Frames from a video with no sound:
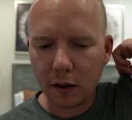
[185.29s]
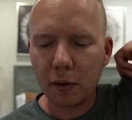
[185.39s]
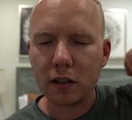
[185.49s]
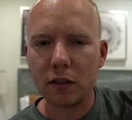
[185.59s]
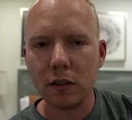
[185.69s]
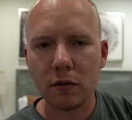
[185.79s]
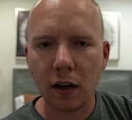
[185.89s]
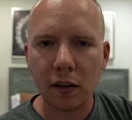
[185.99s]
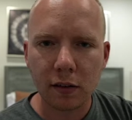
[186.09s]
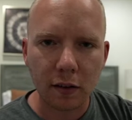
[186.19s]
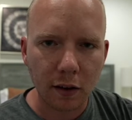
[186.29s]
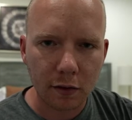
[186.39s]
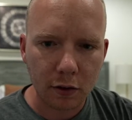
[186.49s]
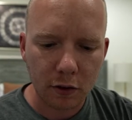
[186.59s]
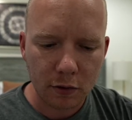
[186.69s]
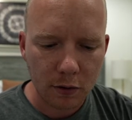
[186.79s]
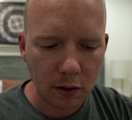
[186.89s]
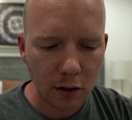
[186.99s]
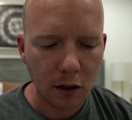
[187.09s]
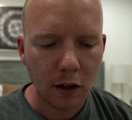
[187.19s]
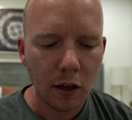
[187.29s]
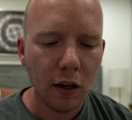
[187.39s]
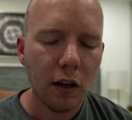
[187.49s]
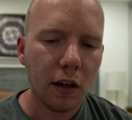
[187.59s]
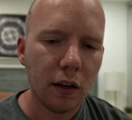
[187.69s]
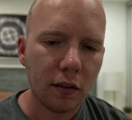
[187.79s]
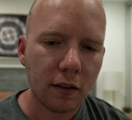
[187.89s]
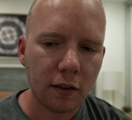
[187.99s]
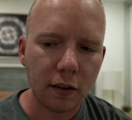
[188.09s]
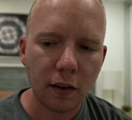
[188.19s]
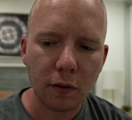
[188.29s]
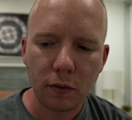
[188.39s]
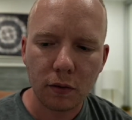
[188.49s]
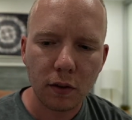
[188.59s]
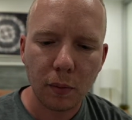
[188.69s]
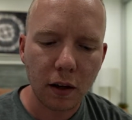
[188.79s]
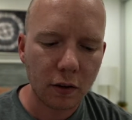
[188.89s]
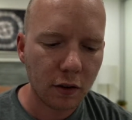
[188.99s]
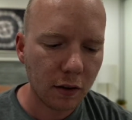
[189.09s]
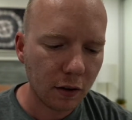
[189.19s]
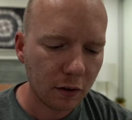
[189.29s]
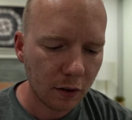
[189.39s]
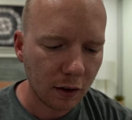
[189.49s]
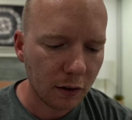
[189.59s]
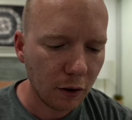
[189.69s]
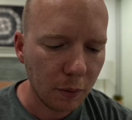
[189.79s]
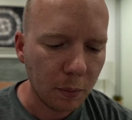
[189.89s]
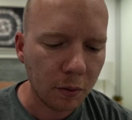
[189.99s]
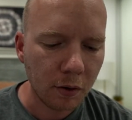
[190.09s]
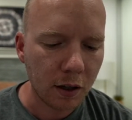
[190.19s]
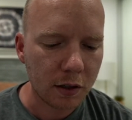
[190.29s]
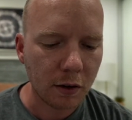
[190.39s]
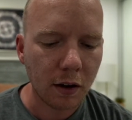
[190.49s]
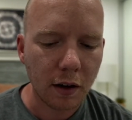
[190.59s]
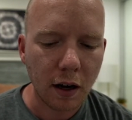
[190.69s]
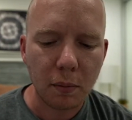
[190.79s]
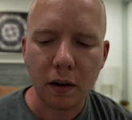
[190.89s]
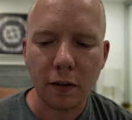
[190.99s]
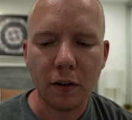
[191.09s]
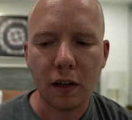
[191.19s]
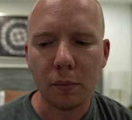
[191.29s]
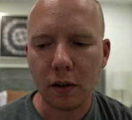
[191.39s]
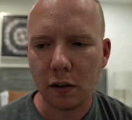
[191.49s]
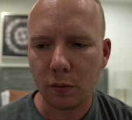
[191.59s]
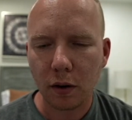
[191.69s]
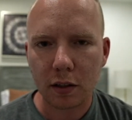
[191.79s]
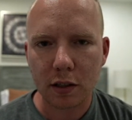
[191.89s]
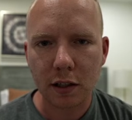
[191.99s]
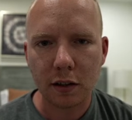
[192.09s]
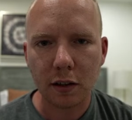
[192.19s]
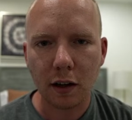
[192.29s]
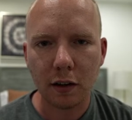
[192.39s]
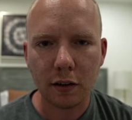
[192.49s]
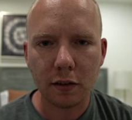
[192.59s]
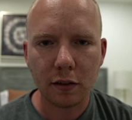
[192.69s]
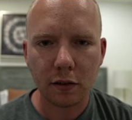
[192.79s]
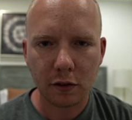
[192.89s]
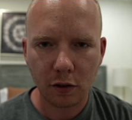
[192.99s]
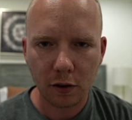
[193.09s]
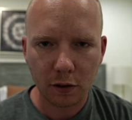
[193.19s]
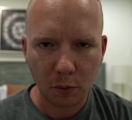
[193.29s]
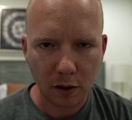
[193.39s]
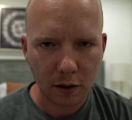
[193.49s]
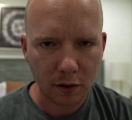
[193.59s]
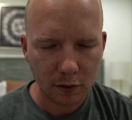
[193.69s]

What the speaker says: I'm actually dry as a desert usually. It's just, even no matter, there's like 2 people watching right now, but if anybody's watching, I just start sweating.